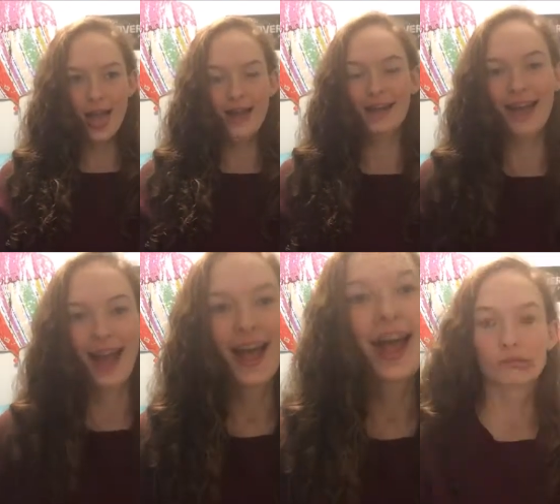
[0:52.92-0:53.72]

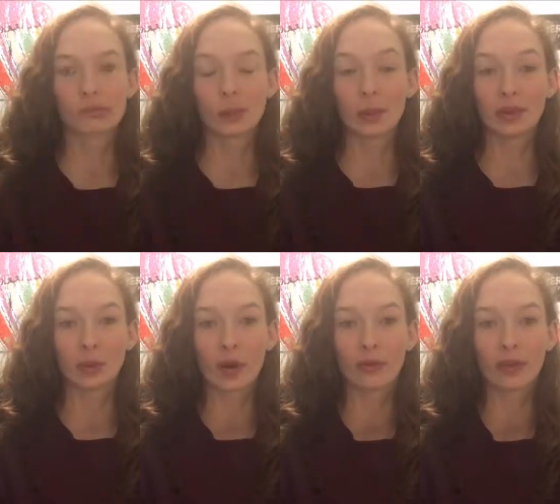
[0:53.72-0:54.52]
Okay, maybe
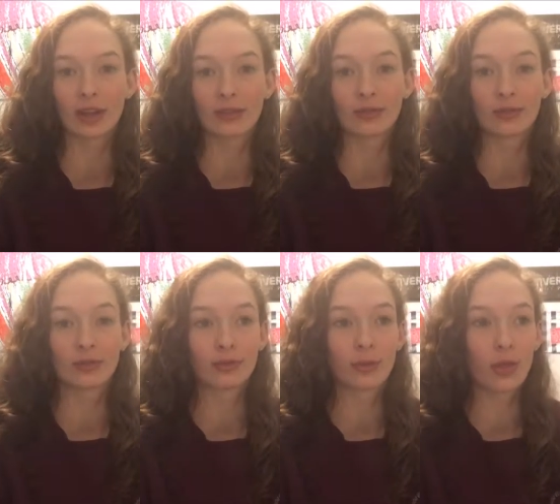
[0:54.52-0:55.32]
12, like
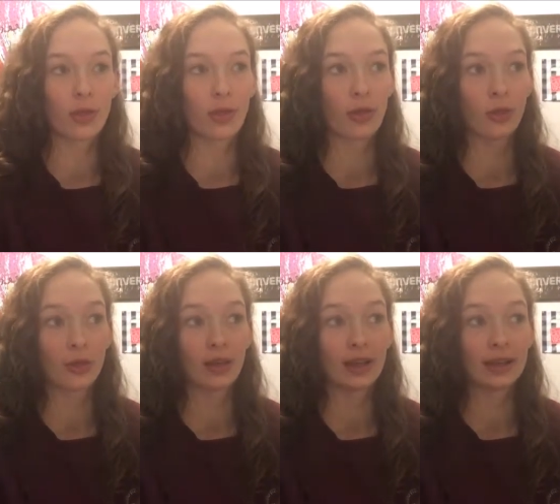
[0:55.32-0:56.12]

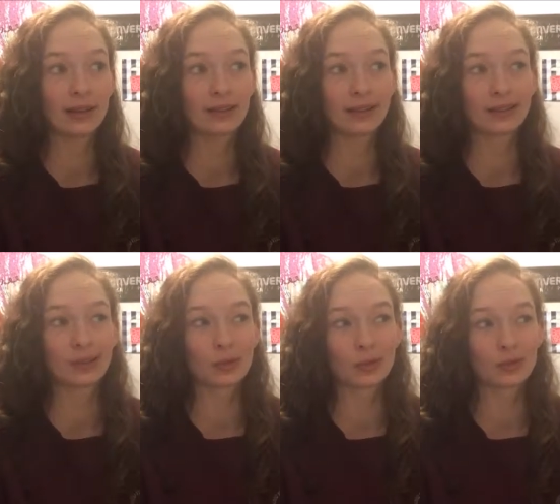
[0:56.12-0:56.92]

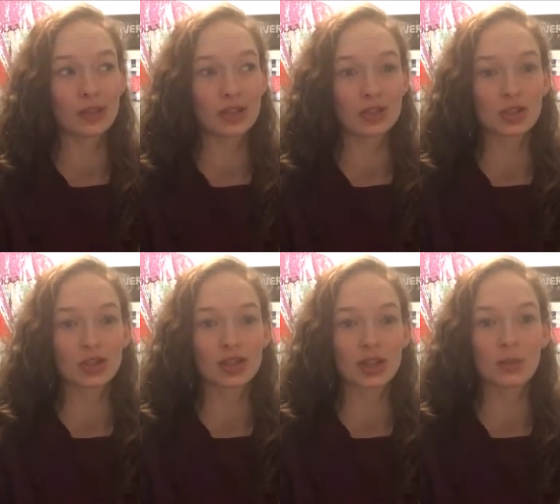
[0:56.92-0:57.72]

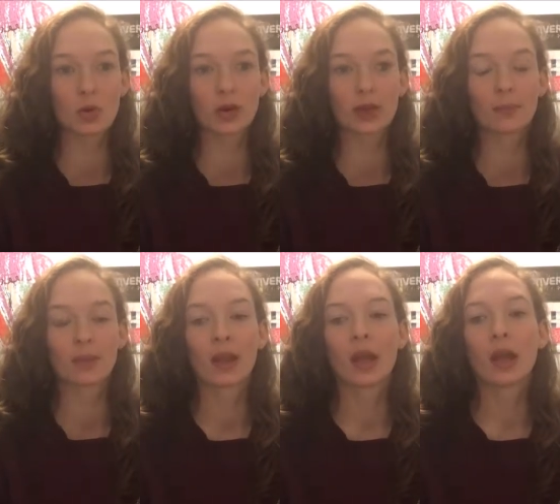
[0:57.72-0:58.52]
30-ish in the morning.
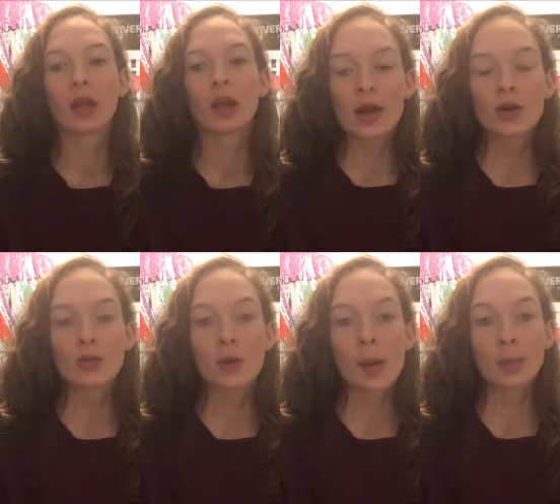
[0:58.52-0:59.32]
I
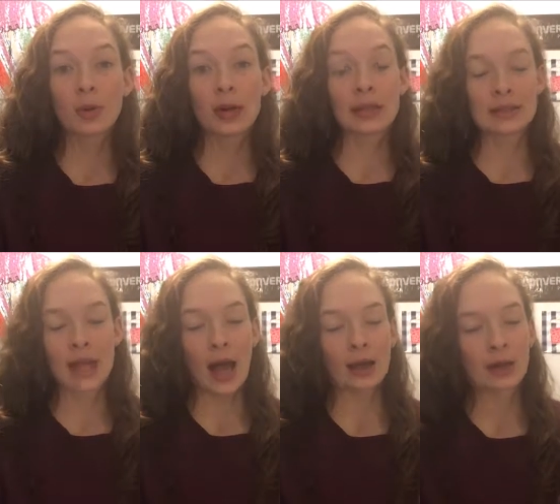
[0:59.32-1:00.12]
don't remember
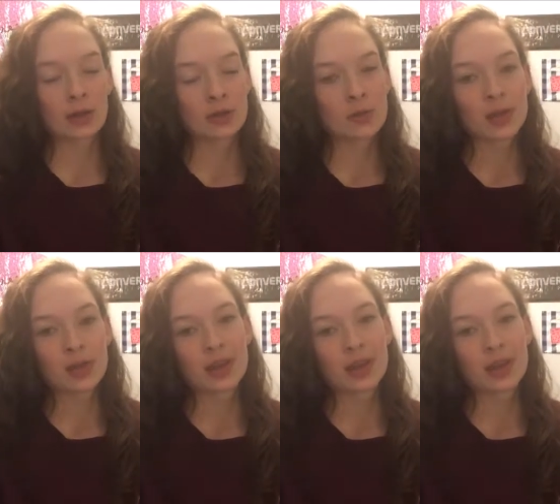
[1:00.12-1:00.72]
exactly, that was the big